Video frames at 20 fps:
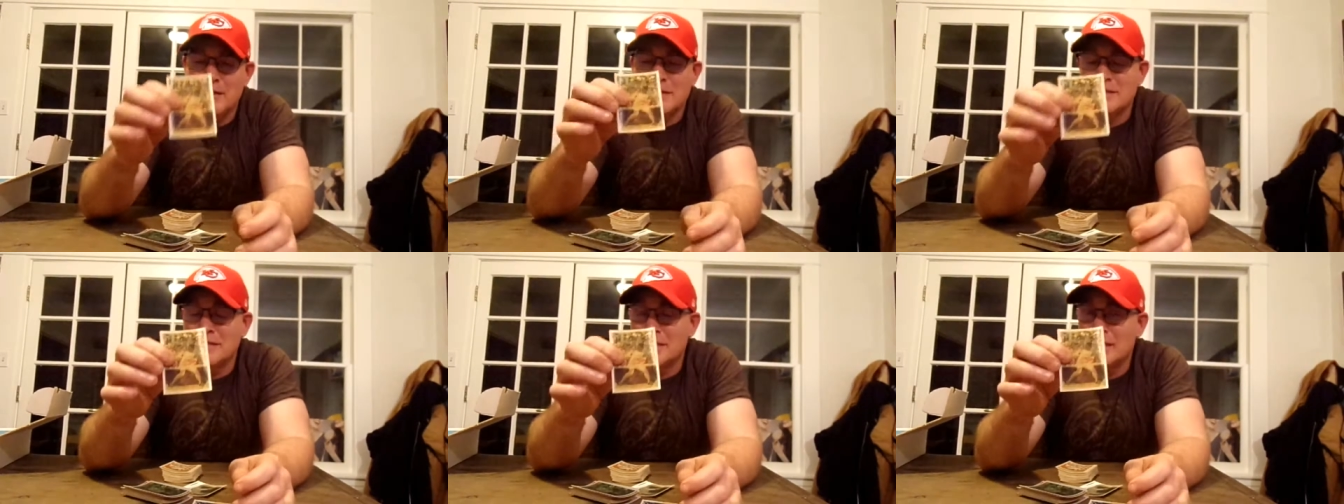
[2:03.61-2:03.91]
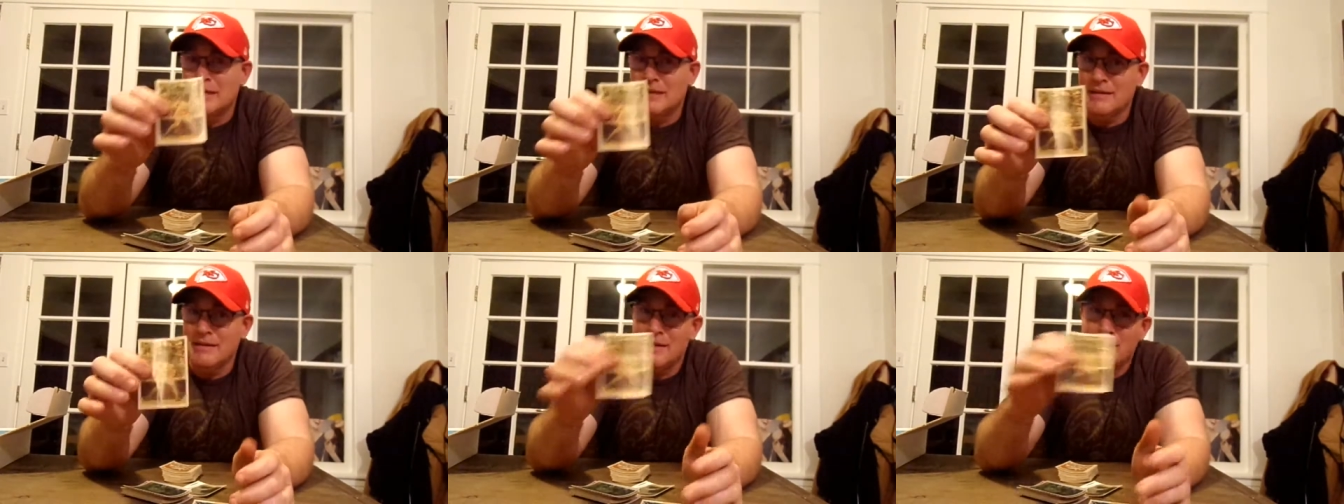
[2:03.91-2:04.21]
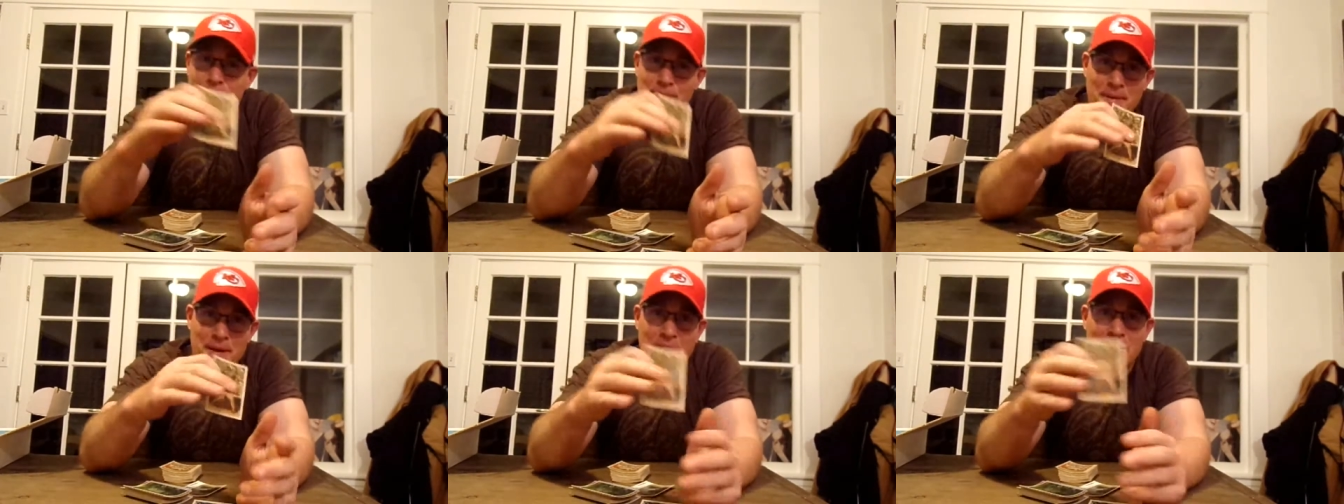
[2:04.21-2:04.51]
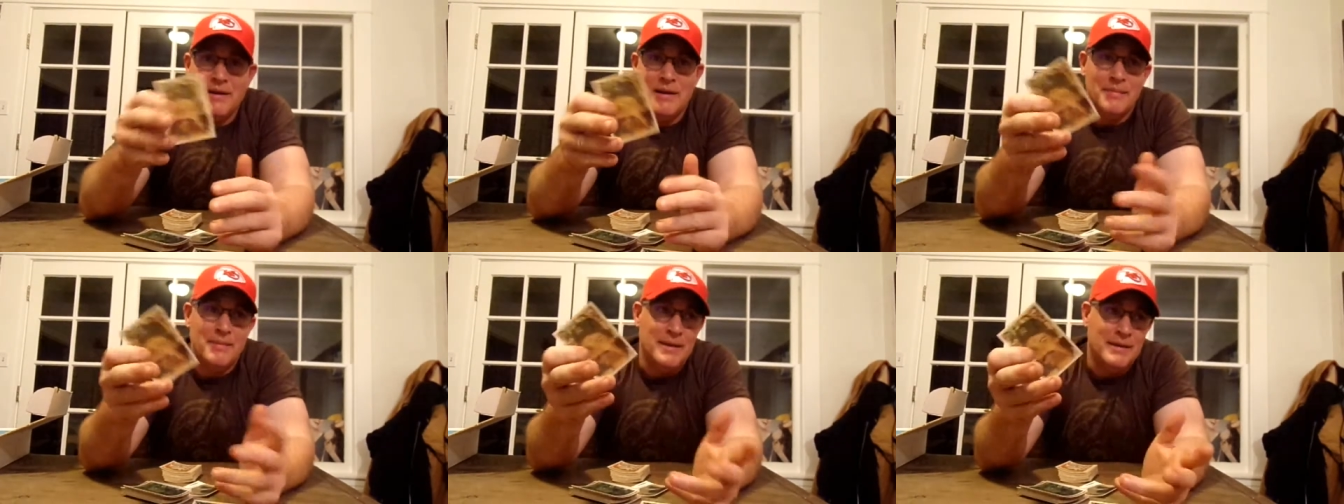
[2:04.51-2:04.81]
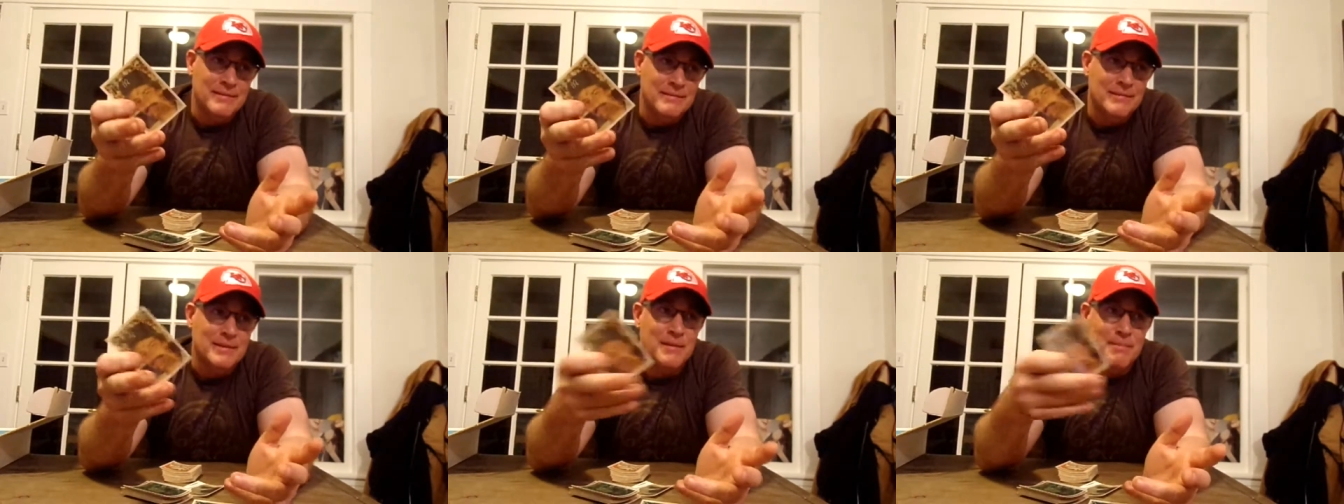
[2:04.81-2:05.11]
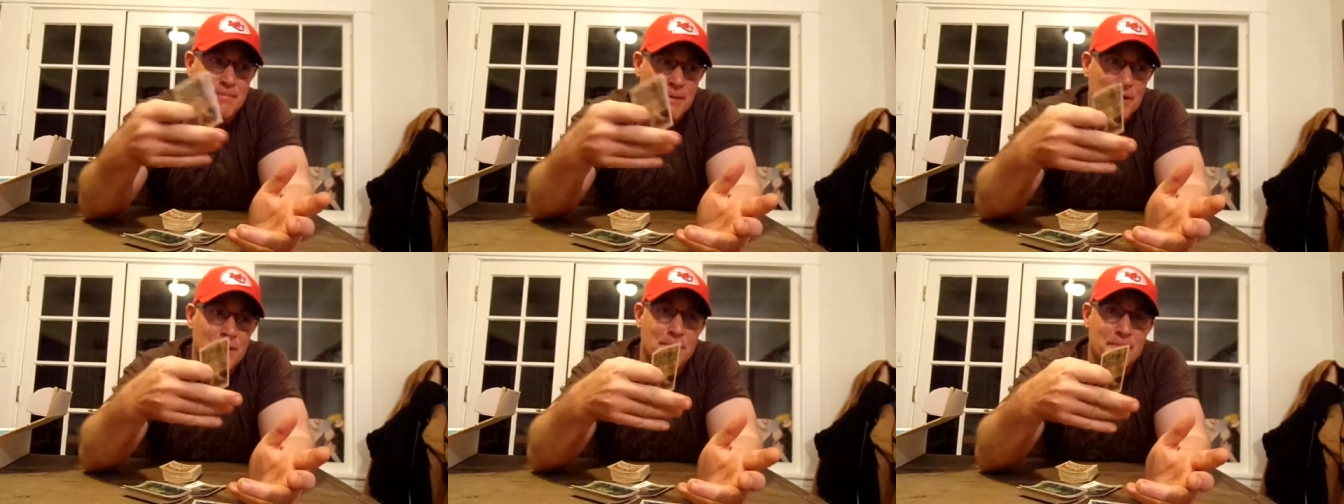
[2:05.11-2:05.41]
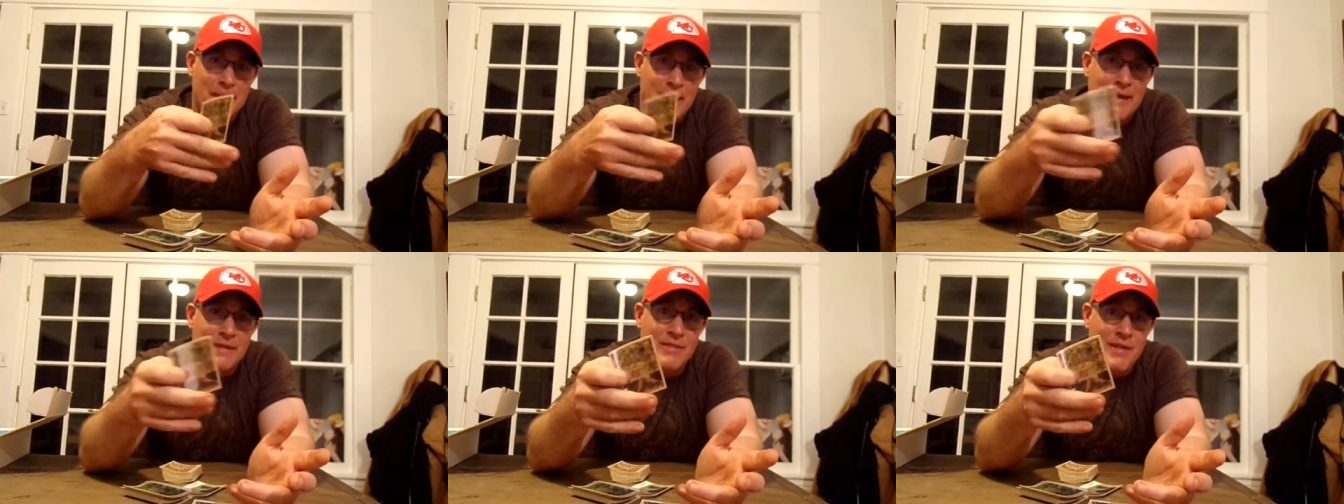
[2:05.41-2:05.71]
is that compared to
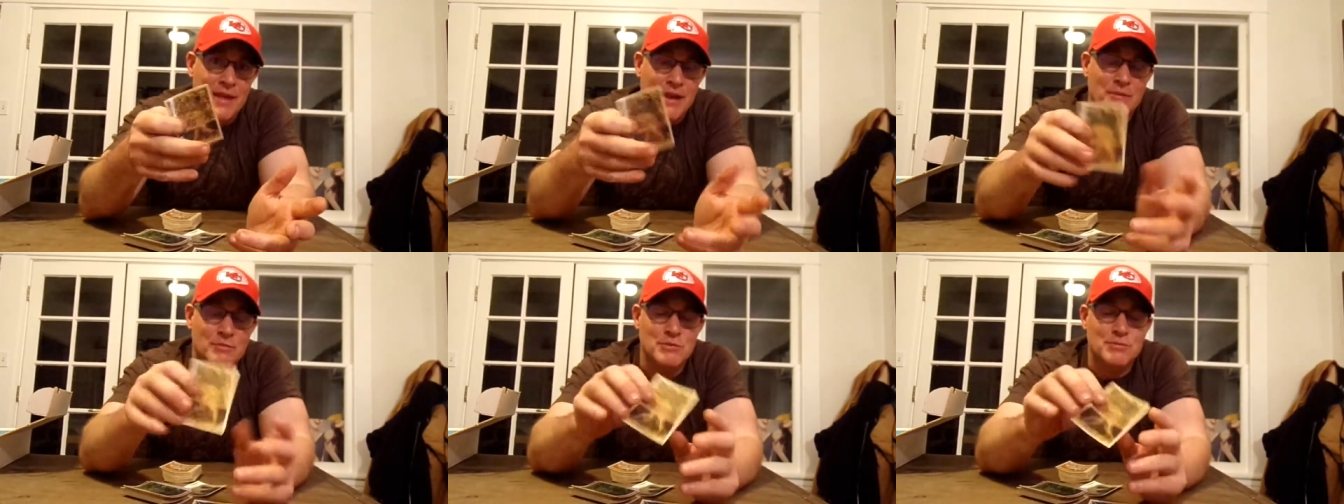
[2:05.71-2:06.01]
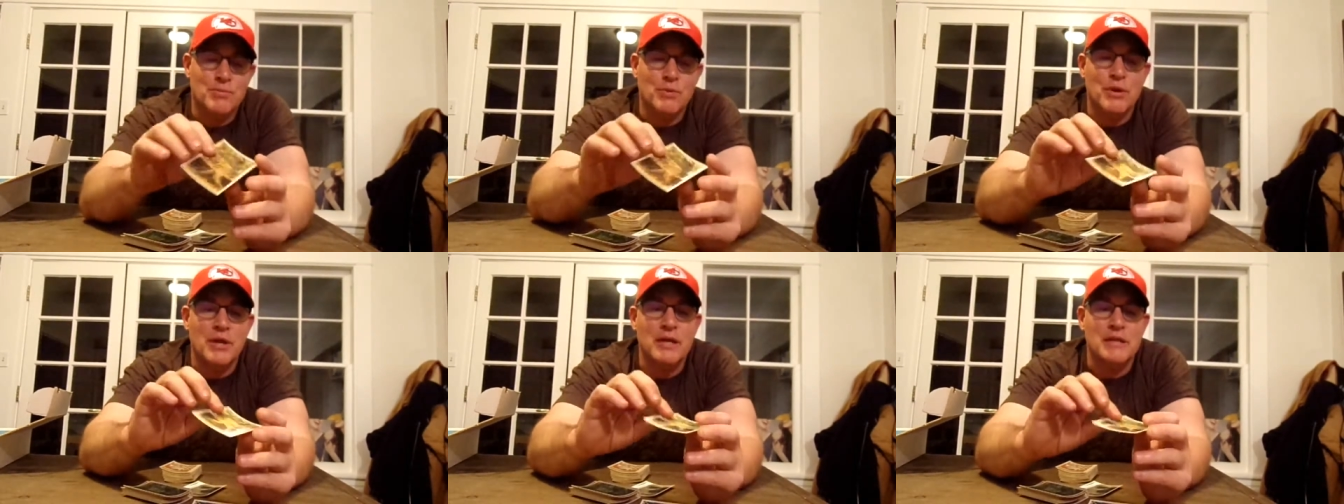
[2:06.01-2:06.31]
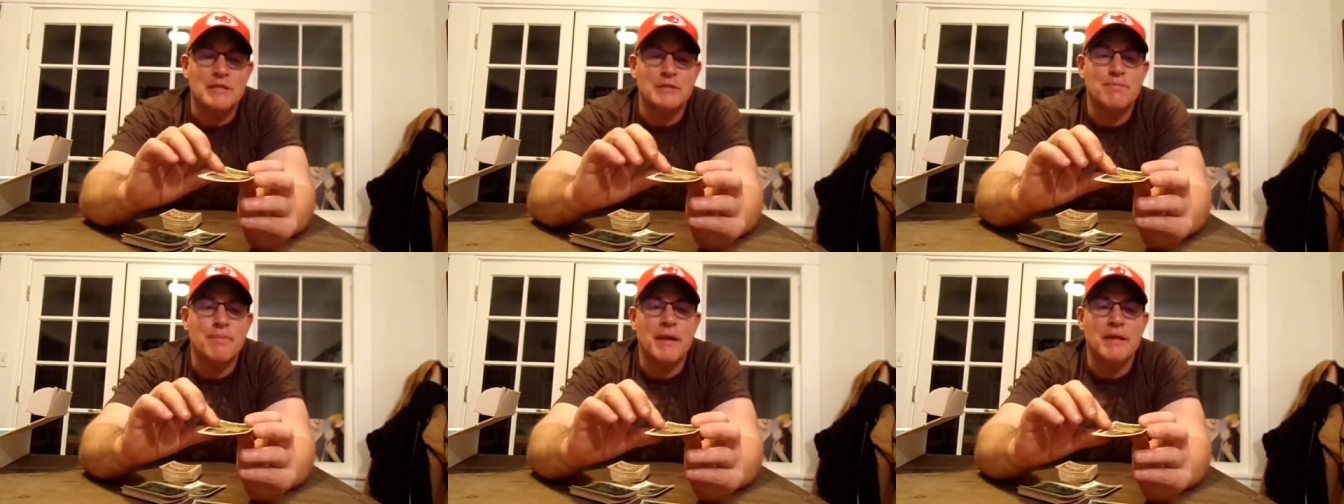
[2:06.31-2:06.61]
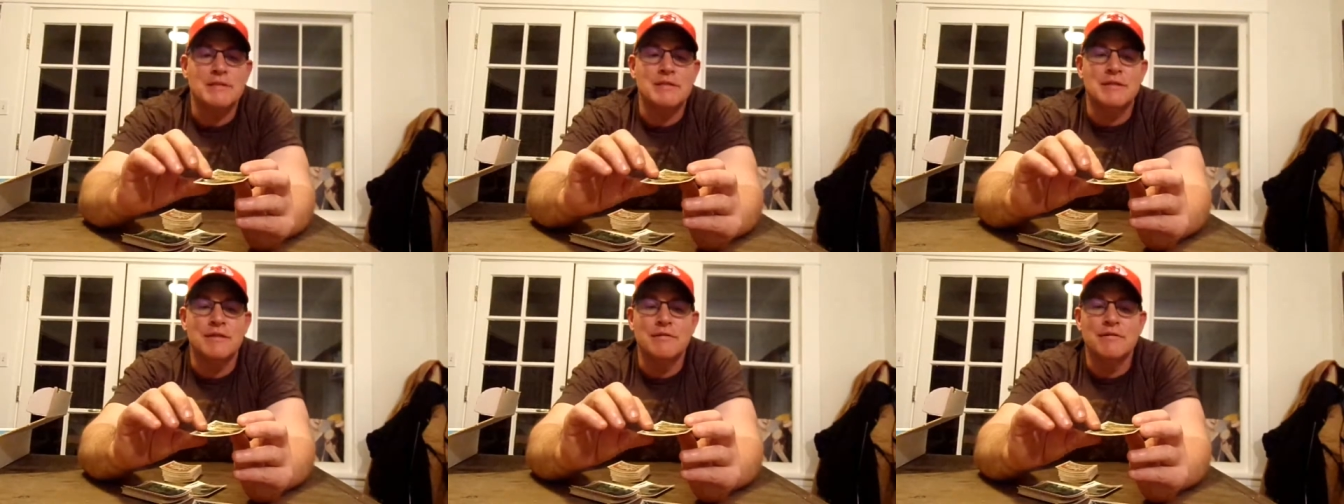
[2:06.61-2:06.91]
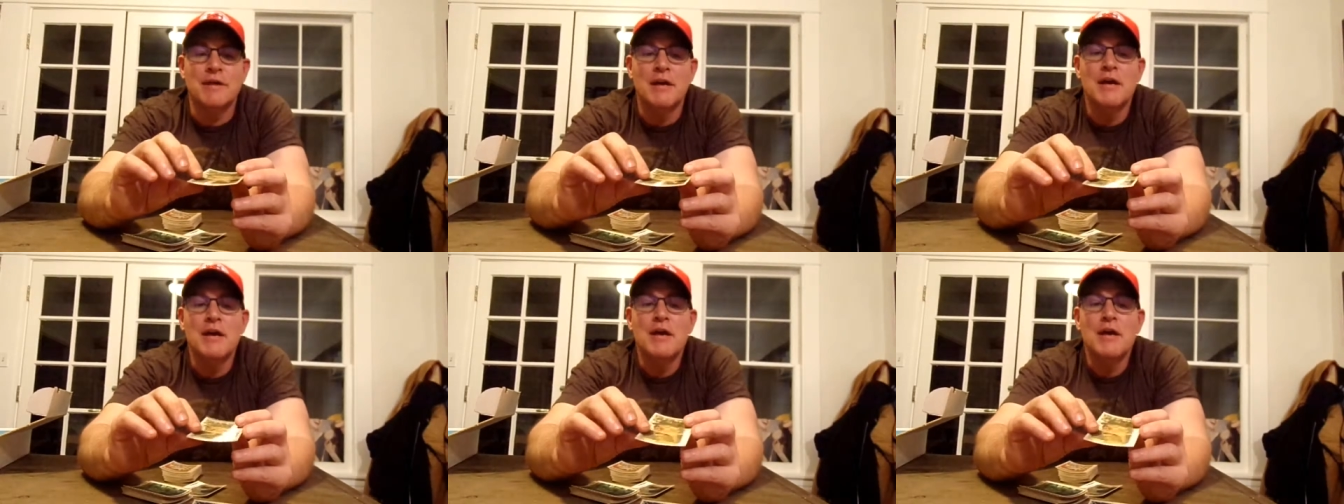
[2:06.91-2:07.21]
back then, it was pretty expensive.